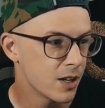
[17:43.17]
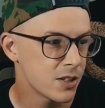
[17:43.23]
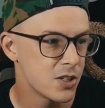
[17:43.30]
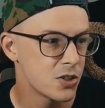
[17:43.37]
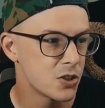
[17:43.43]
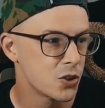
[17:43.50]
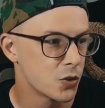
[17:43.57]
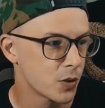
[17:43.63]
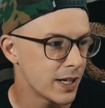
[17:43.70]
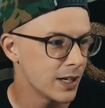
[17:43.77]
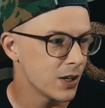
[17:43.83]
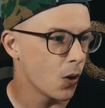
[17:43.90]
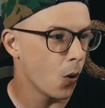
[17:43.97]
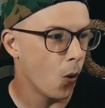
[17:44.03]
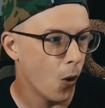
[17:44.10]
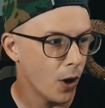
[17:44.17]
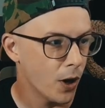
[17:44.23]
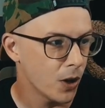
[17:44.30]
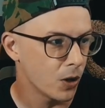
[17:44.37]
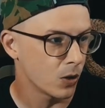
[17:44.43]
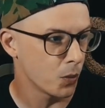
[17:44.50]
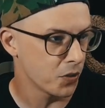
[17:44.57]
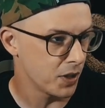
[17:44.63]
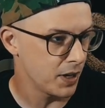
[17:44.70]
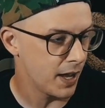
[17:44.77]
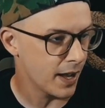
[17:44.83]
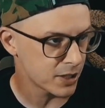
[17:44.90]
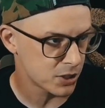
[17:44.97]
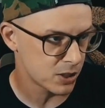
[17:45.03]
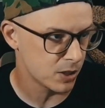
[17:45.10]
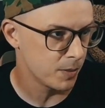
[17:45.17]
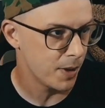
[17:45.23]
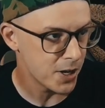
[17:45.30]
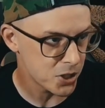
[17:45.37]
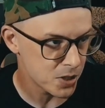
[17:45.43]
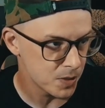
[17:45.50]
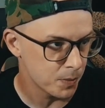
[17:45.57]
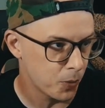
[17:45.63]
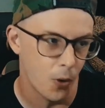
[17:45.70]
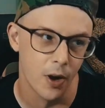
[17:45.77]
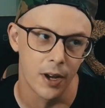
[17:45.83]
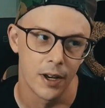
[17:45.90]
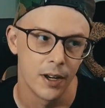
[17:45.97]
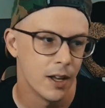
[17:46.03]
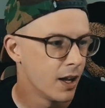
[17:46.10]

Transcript: his green oil with an exclamation point.